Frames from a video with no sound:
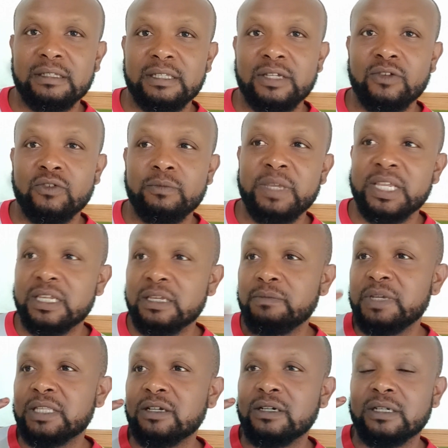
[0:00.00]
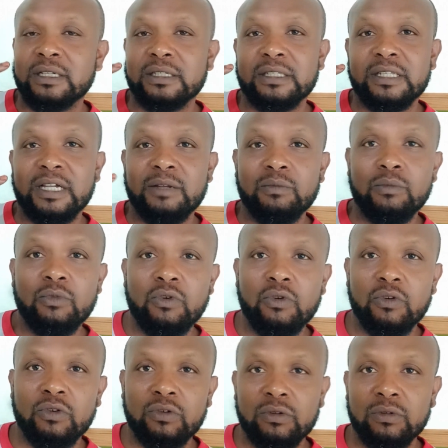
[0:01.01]
you know, making me to understand
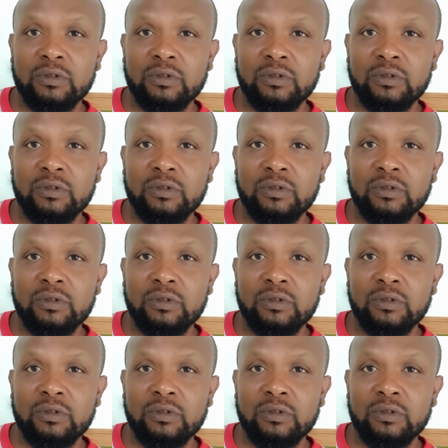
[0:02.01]
more